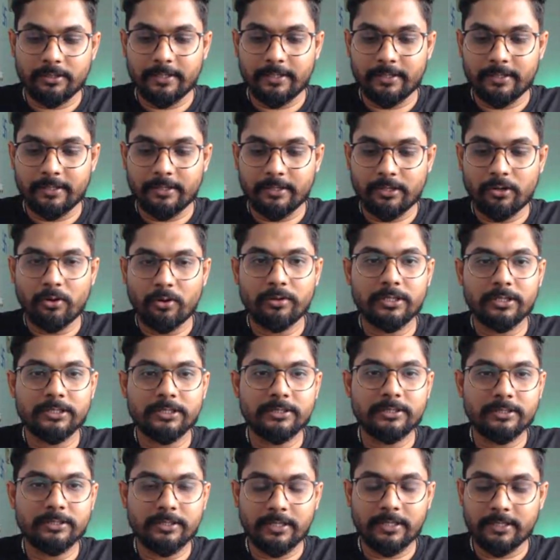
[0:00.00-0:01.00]
then
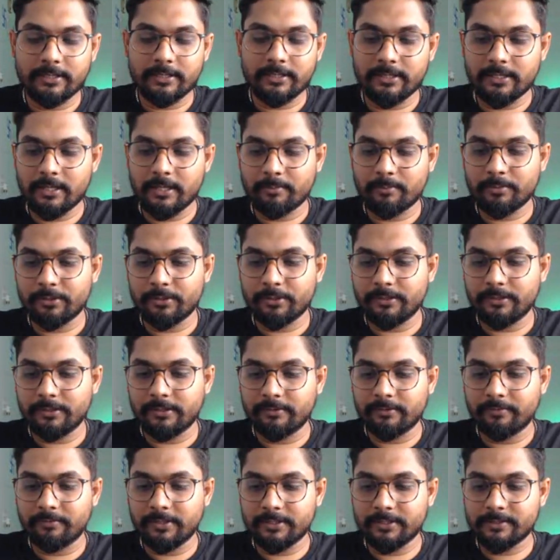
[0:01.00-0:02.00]
colon, and then I'm
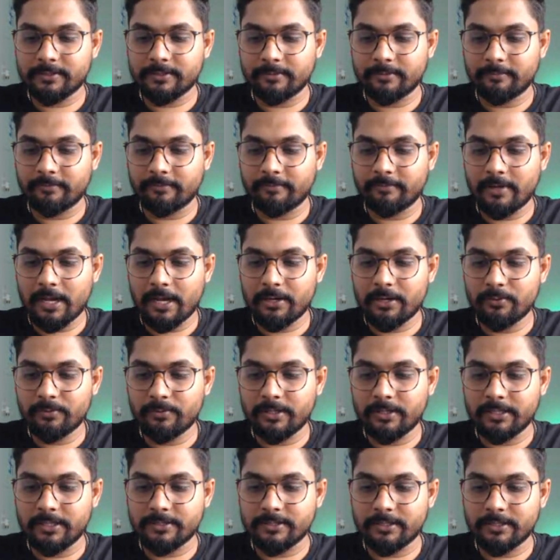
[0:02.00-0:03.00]
giving some
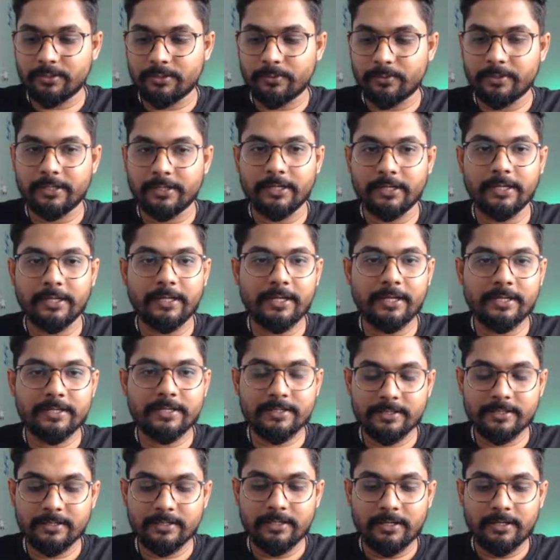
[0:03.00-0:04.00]
value, let's say
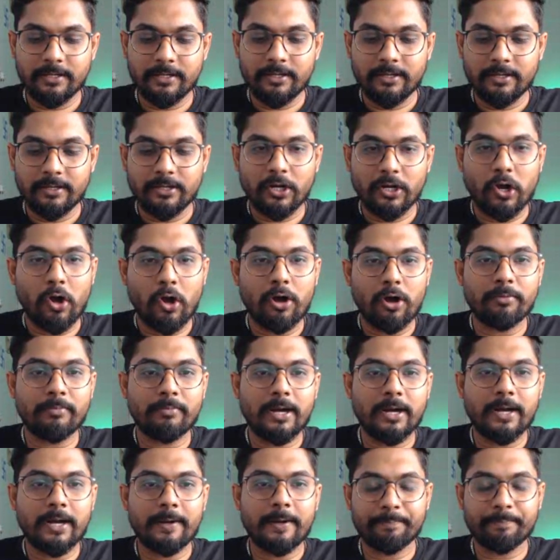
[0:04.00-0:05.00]
28,
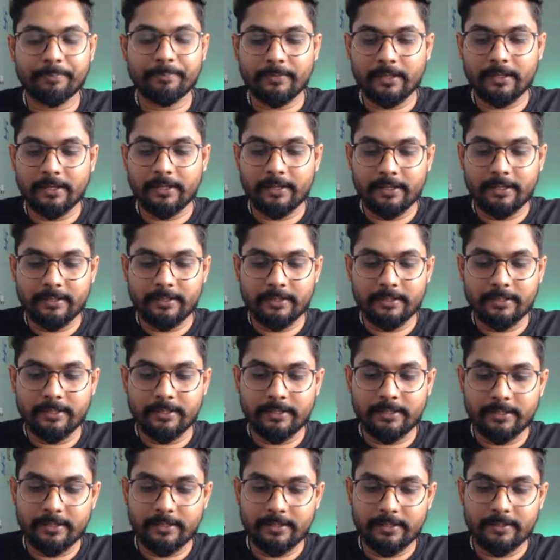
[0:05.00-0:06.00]
comma, and
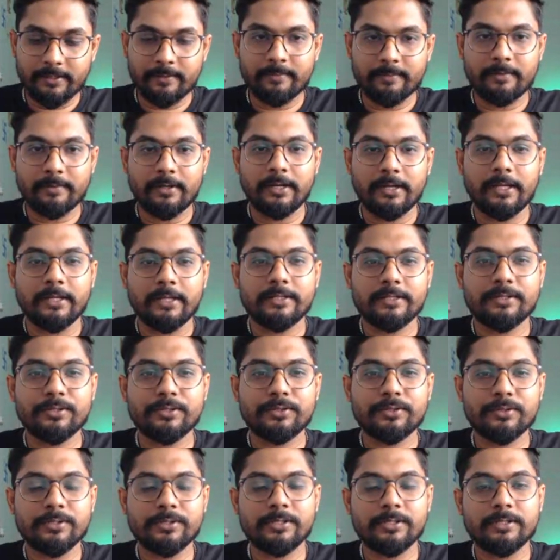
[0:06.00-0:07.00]
then
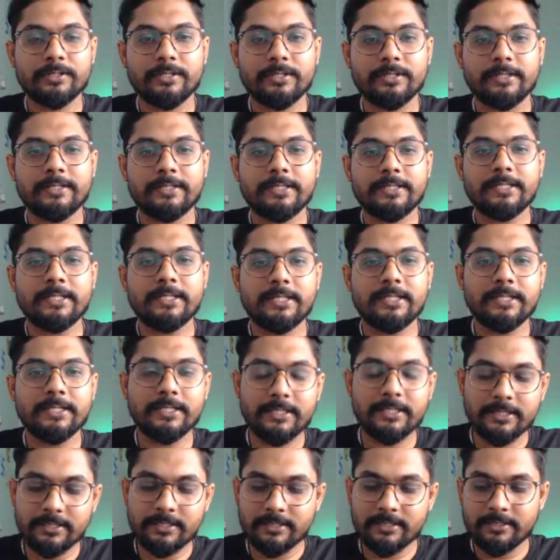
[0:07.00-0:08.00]
let's say
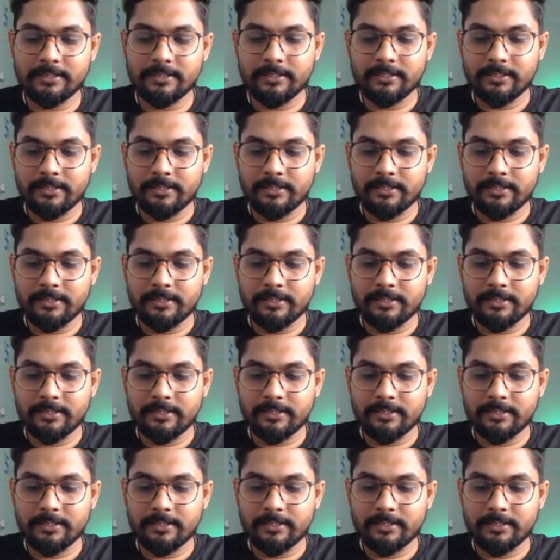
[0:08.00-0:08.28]
city,